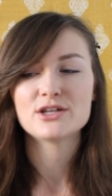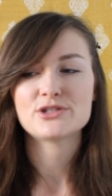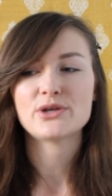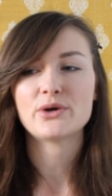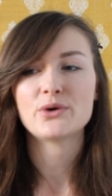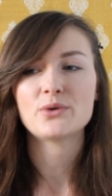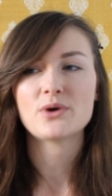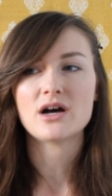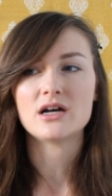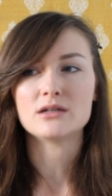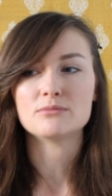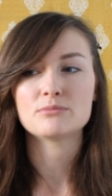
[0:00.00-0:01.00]

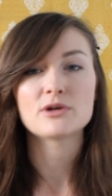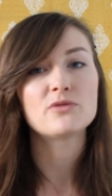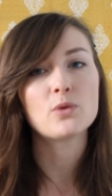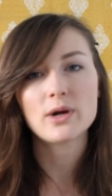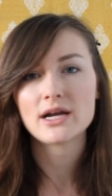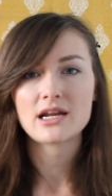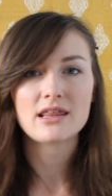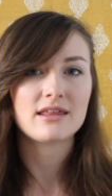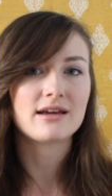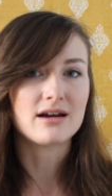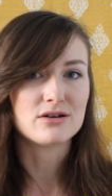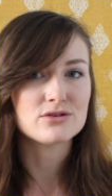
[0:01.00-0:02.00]
So before
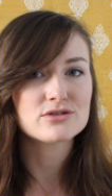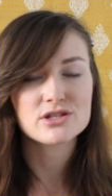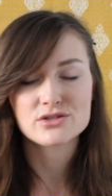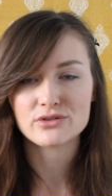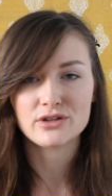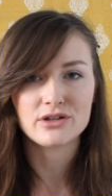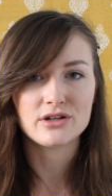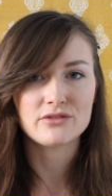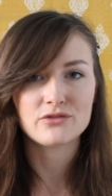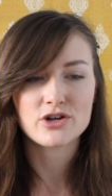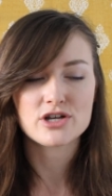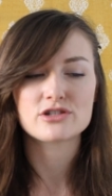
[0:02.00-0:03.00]
anything else, it's really good
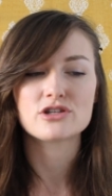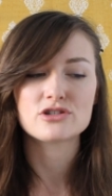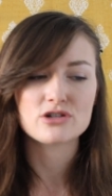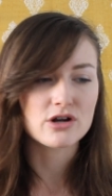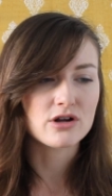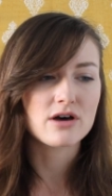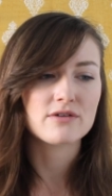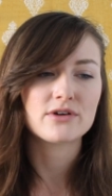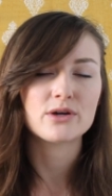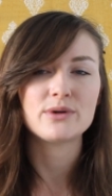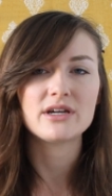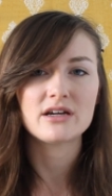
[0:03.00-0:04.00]
for us to start off
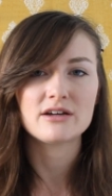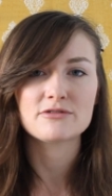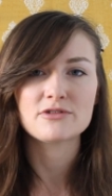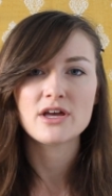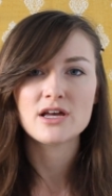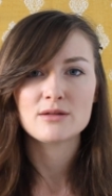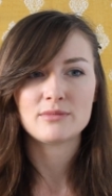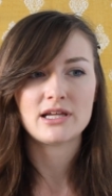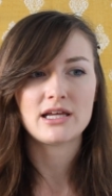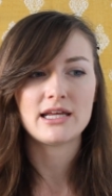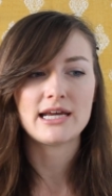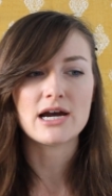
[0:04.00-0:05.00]
our week of
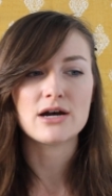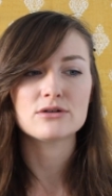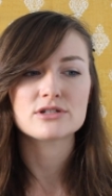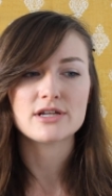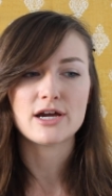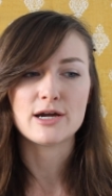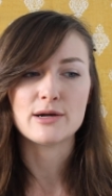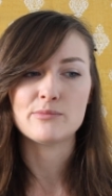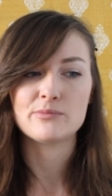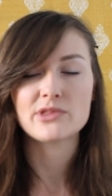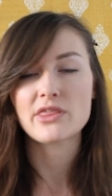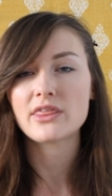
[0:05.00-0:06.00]
planning out
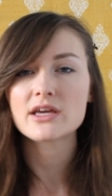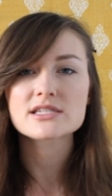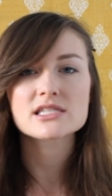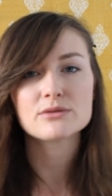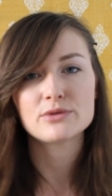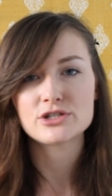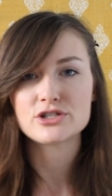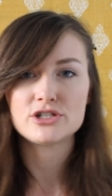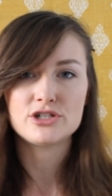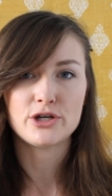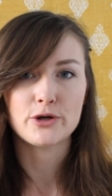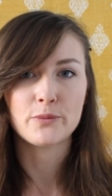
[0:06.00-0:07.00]
the things that we
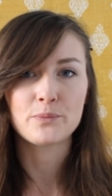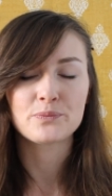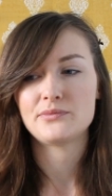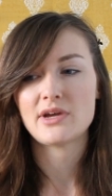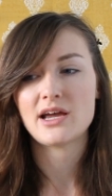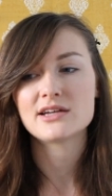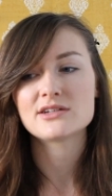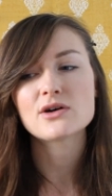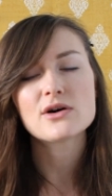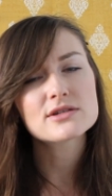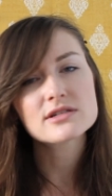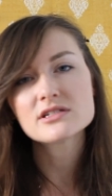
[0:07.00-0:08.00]
should do, and
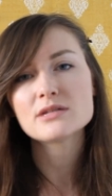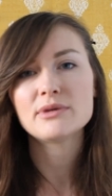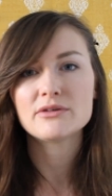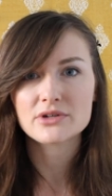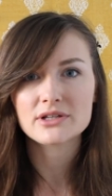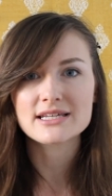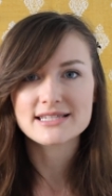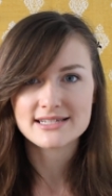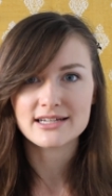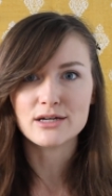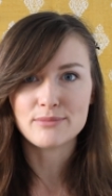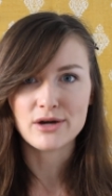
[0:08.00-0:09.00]
also to be
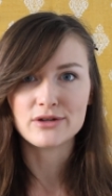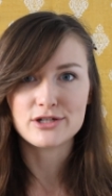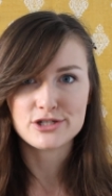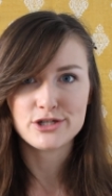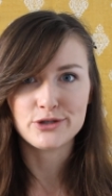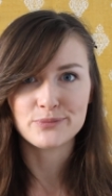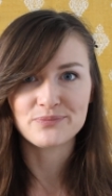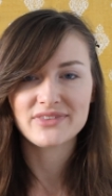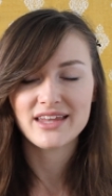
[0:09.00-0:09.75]
realistic about it too.